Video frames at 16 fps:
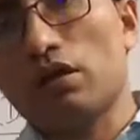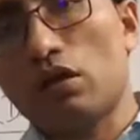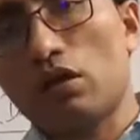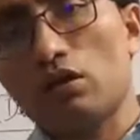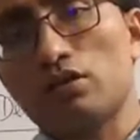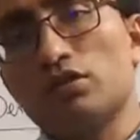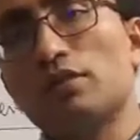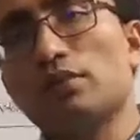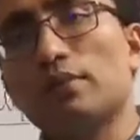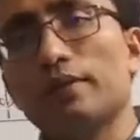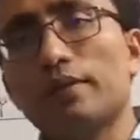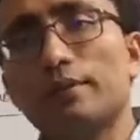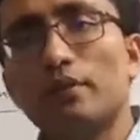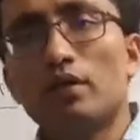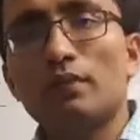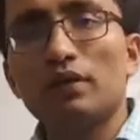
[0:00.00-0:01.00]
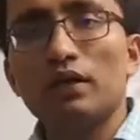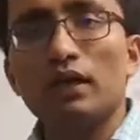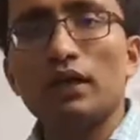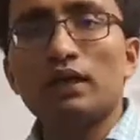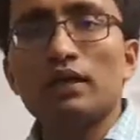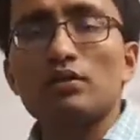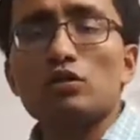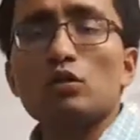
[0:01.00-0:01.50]
the concept of
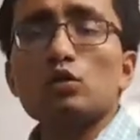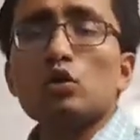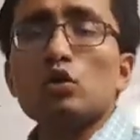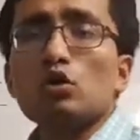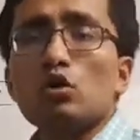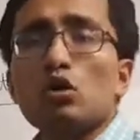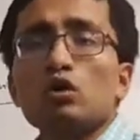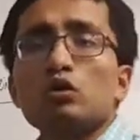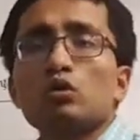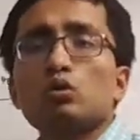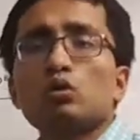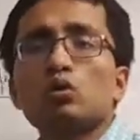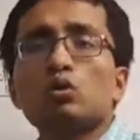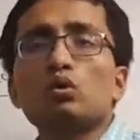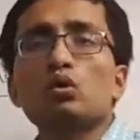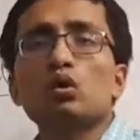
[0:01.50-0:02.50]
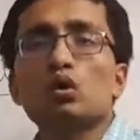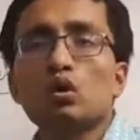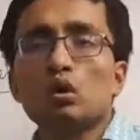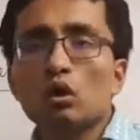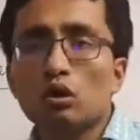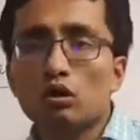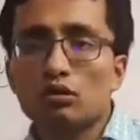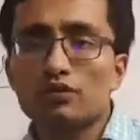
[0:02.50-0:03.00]
development, it has also got two
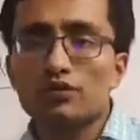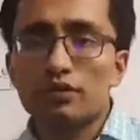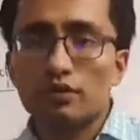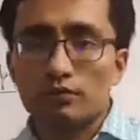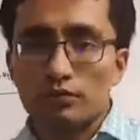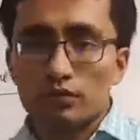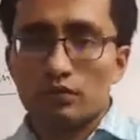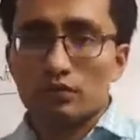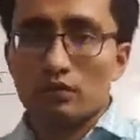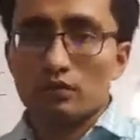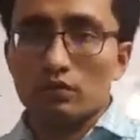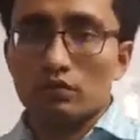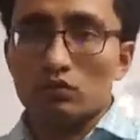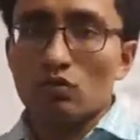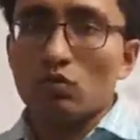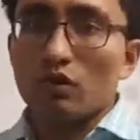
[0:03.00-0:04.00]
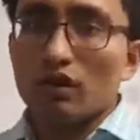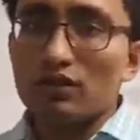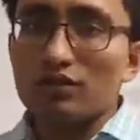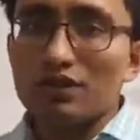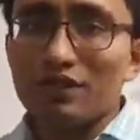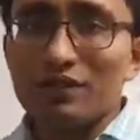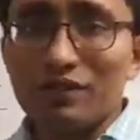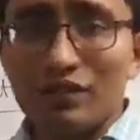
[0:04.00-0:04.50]
concepts. So one
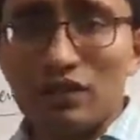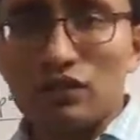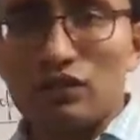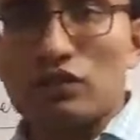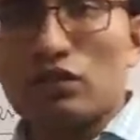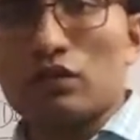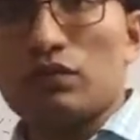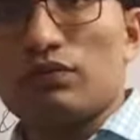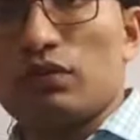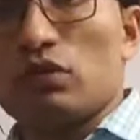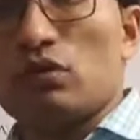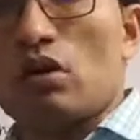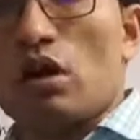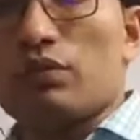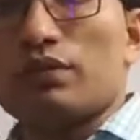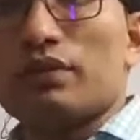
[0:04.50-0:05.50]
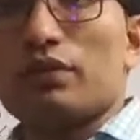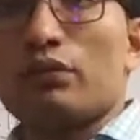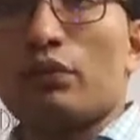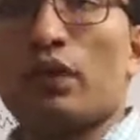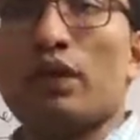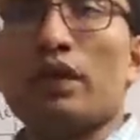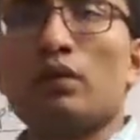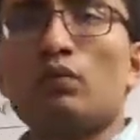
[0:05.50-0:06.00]
is a traditional view, how we
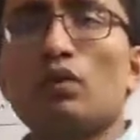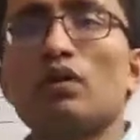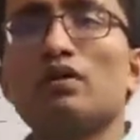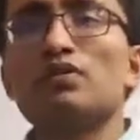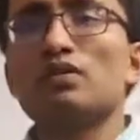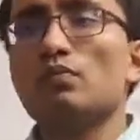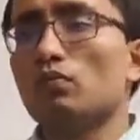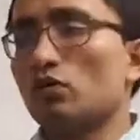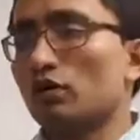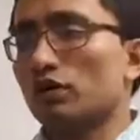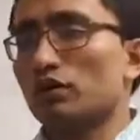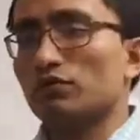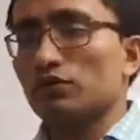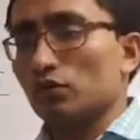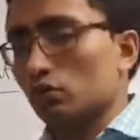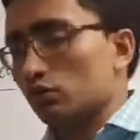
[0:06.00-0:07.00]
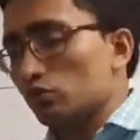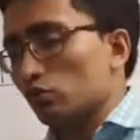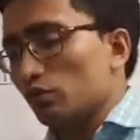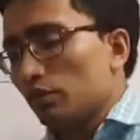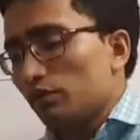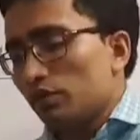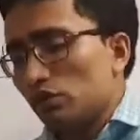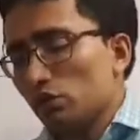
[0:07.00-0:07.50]
look at, and one is a modern view. So
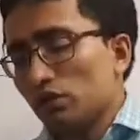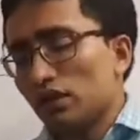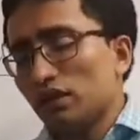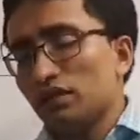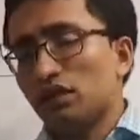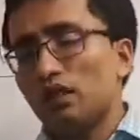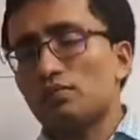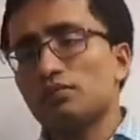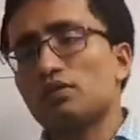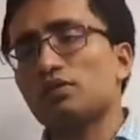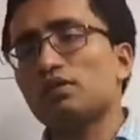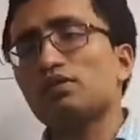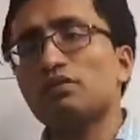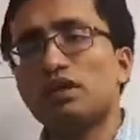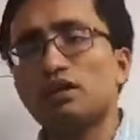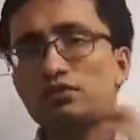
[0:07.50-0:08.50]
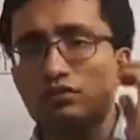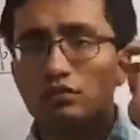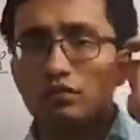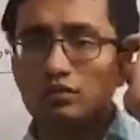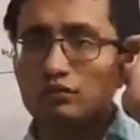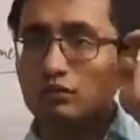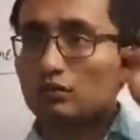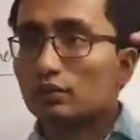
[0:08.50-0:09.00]
when we look in terms of the
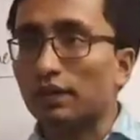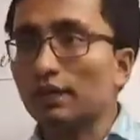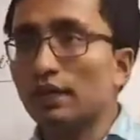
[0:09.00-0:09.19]
traditional view,